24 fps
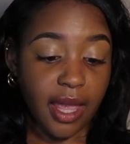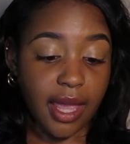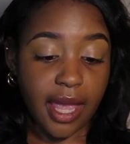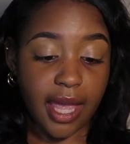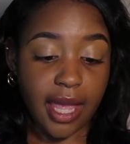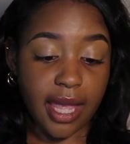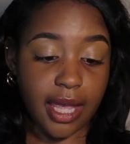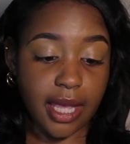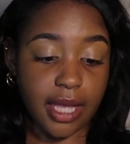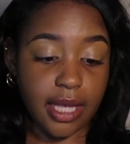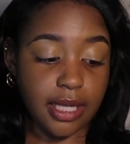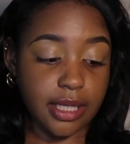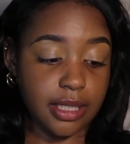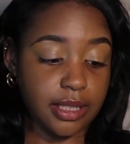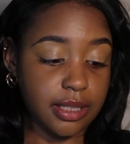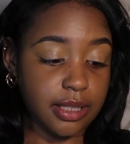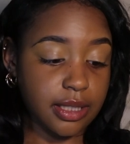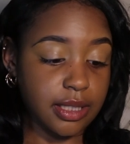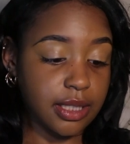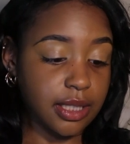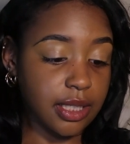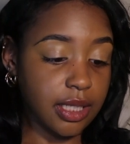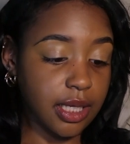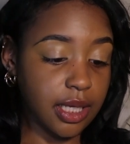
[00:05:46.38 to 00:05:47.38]

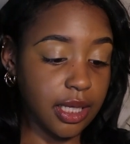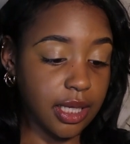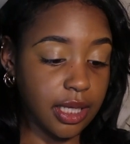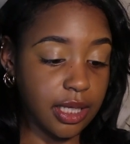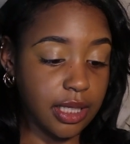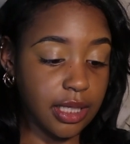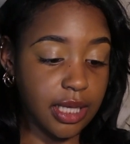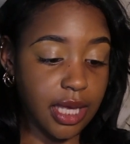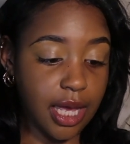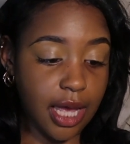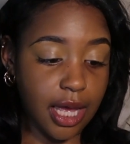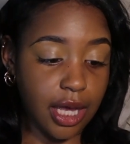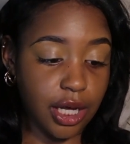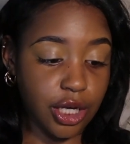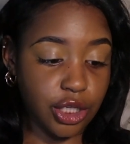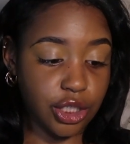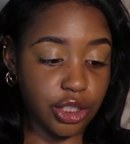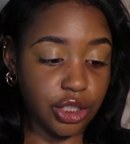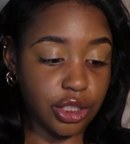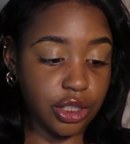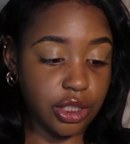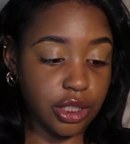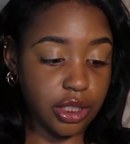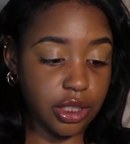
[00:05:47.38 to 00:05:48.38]
And yeah,
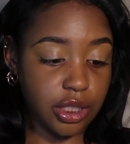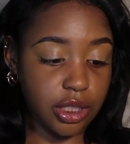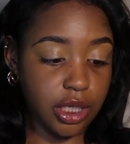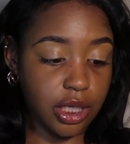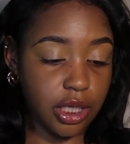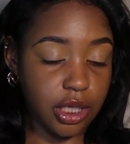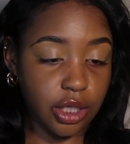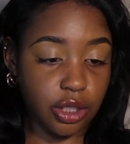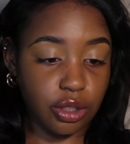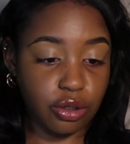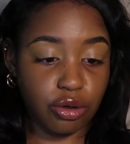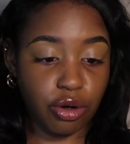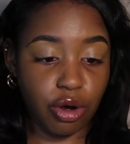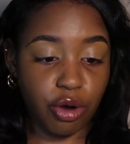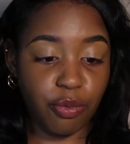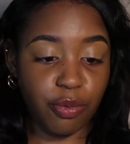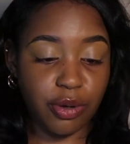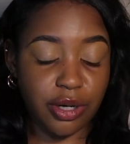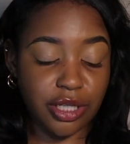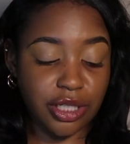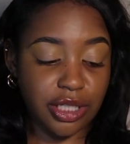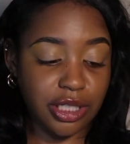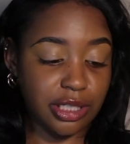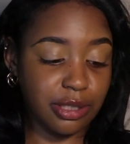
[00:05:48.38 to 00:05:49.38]
because you don't
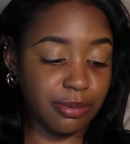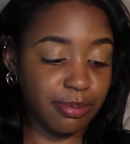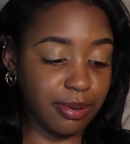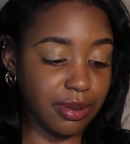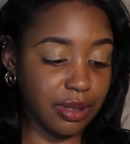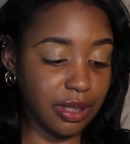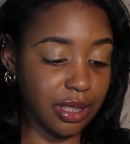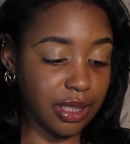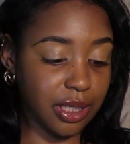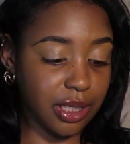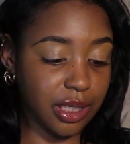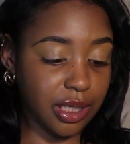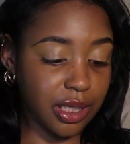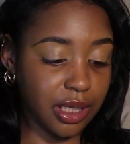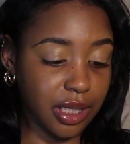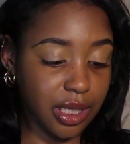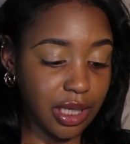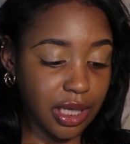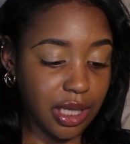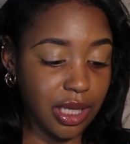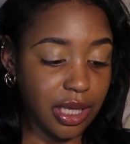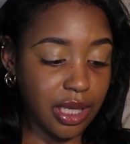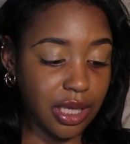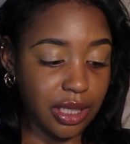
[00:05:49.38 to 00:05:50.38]
want to just put
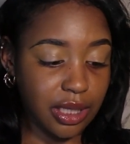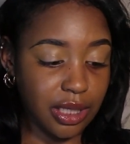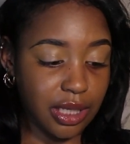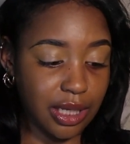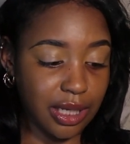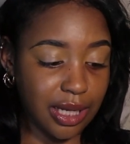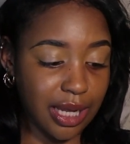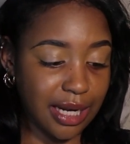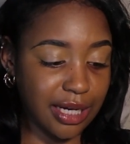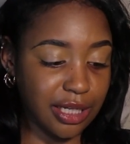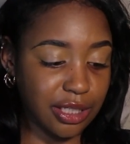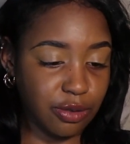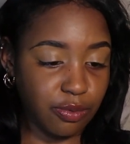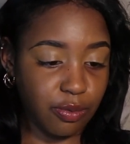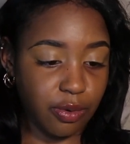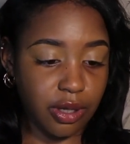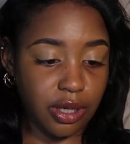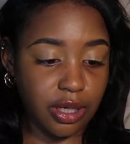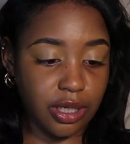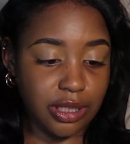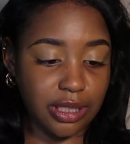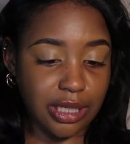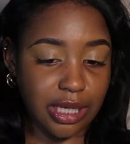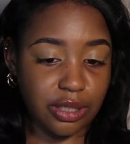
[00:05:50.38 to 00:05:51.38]
the lightest
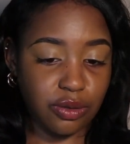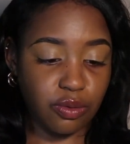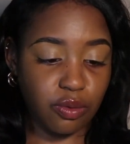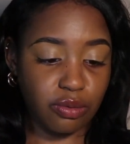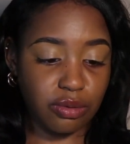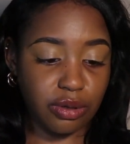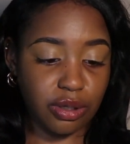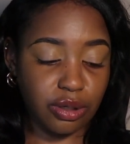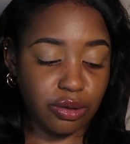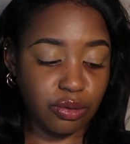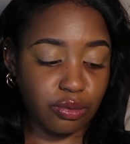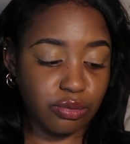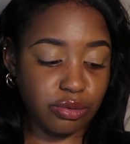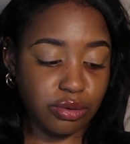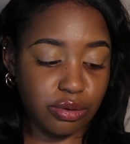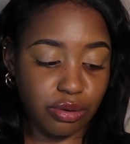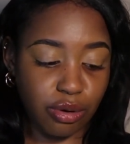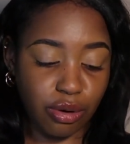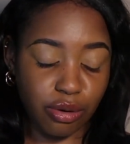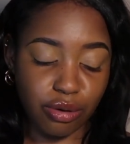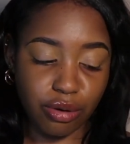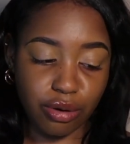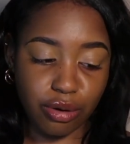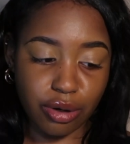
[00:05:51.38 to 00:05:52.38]
one, because that's gonna look a little
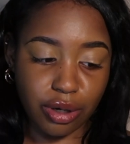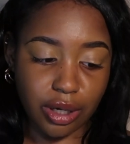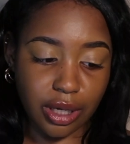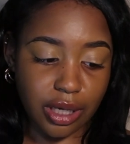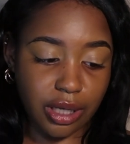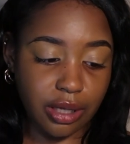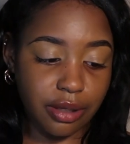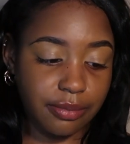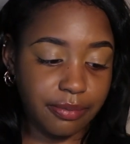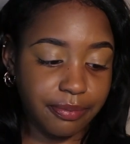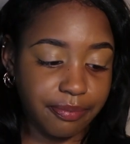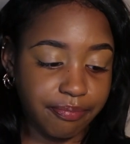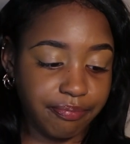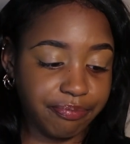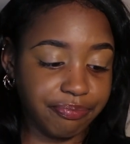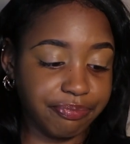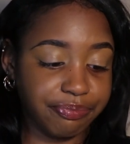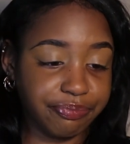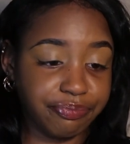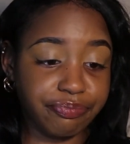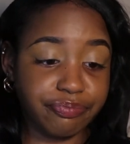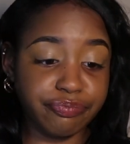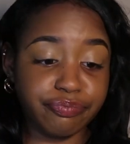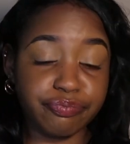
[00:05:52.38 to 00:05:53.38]
scary.
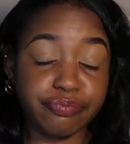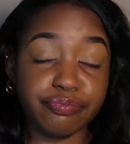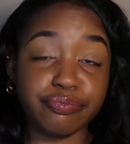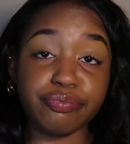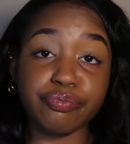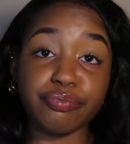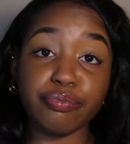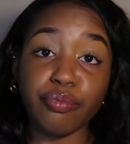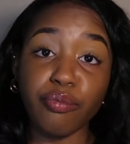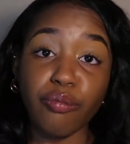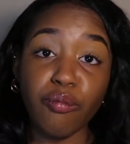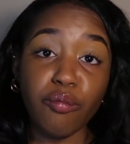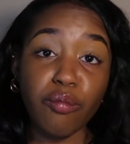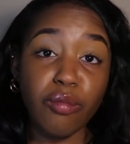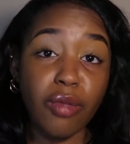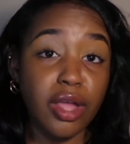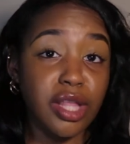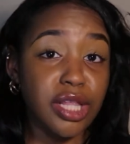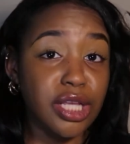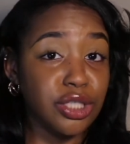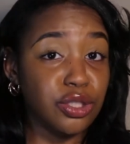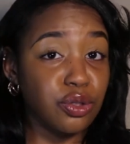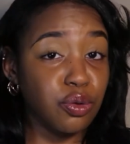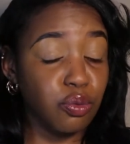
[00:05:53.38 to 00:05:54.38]

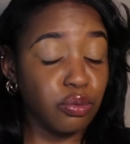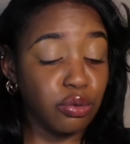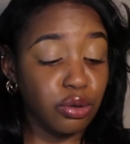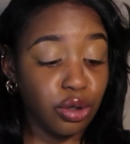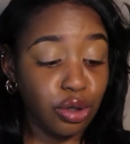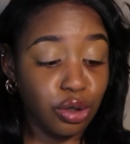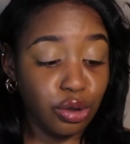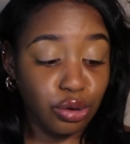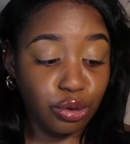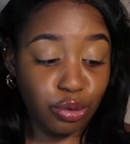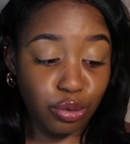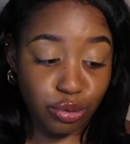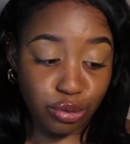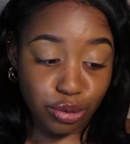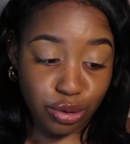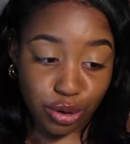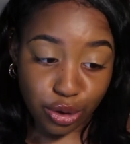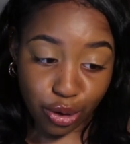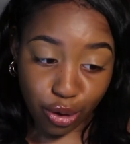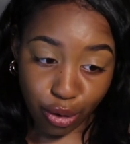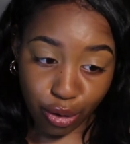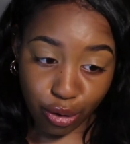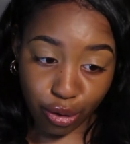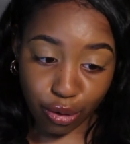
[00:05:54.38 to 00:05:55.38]
That's gonna look a little
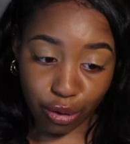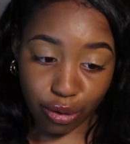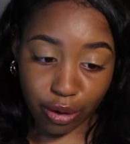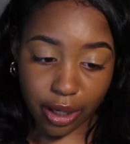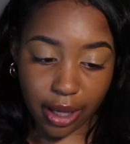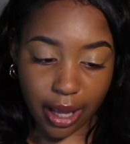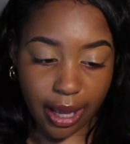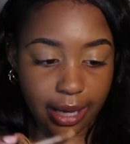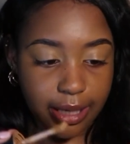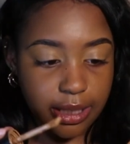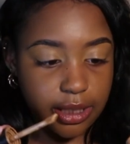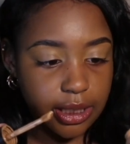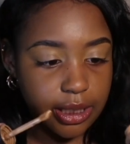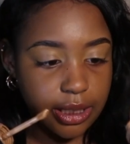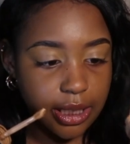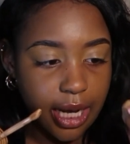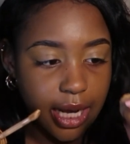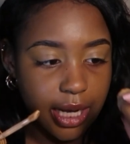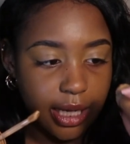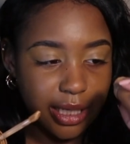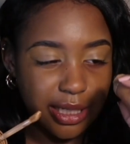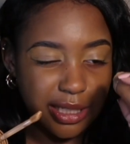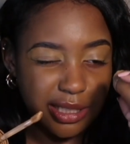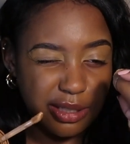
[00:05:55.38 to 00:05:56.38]
scary. I actually
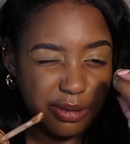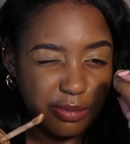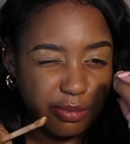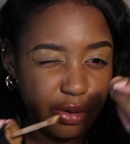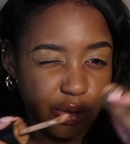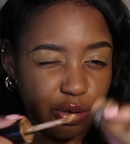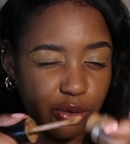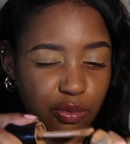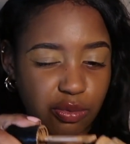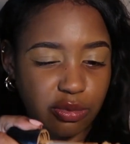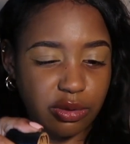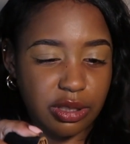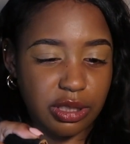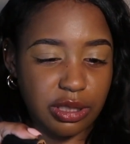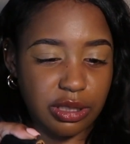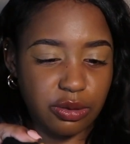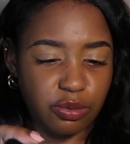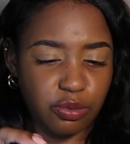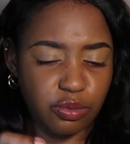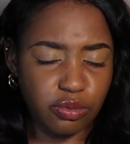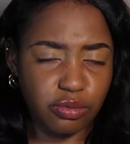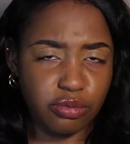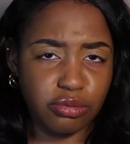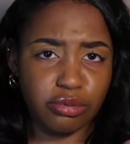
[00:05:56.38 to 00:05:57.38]
gotta get some new ones.
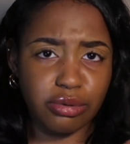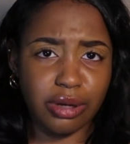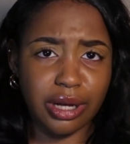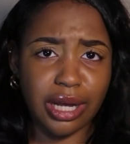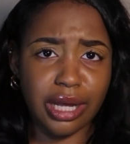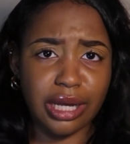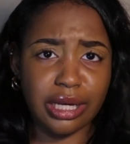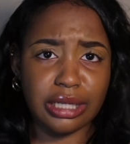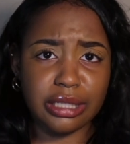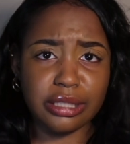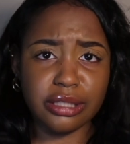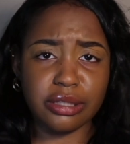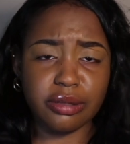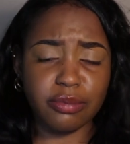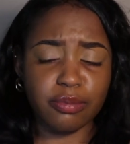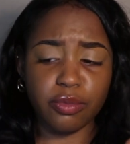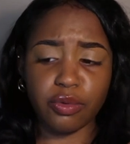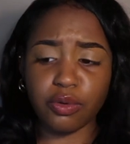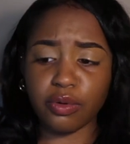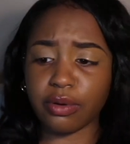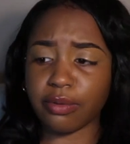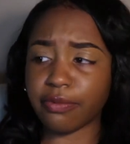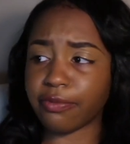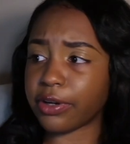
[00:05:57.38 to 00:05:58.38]
Ooh, I gotta get some
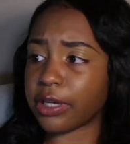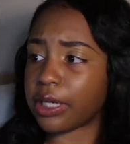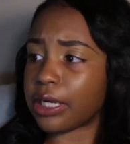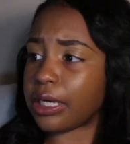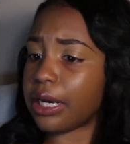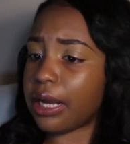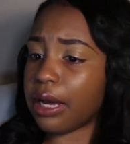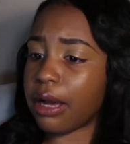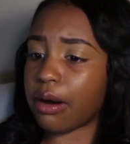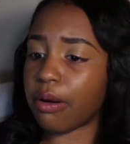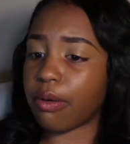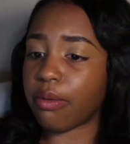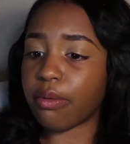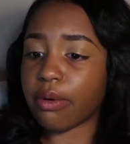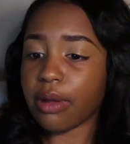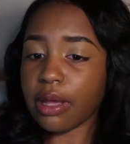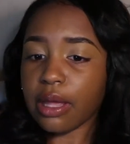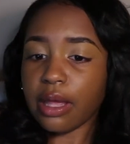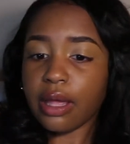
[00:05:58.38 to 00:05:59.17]
more. I'm running out.